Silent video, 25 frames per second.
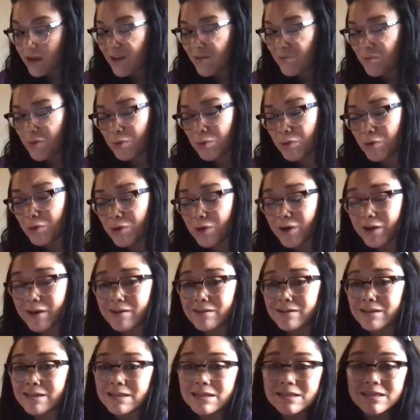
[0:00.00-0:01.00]
Purple
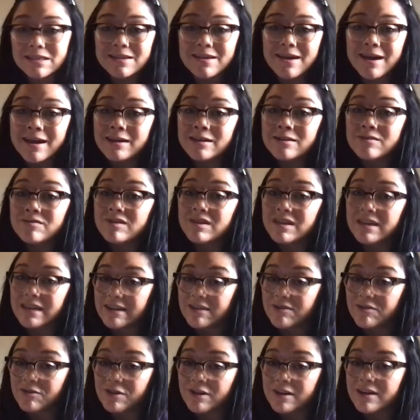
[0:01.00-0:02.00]
Crayon is kind of a neat
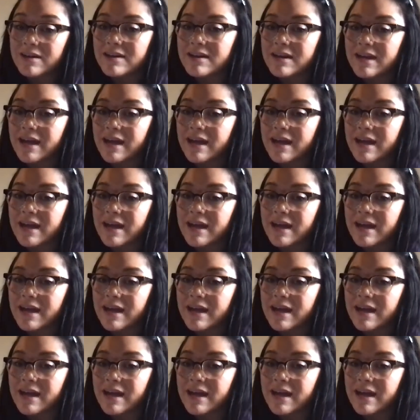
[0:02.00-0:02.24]
freak